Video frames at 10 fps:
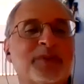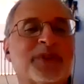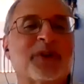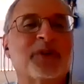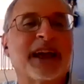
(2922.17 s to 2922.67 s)

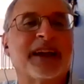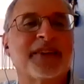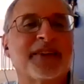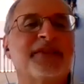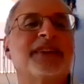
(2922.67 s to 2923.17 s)
So we got
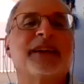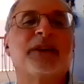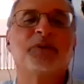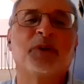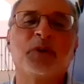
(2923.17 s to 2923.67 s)

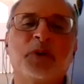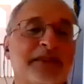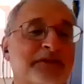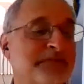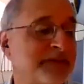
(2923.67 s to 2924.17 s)
who
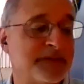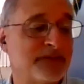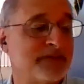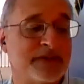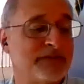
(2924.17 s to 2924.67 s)
has
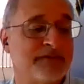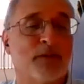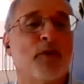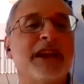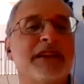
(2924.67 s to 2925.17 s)

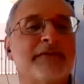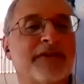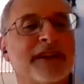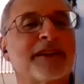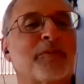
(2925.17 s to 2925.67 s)

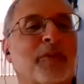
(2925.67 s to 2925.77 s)
reinvented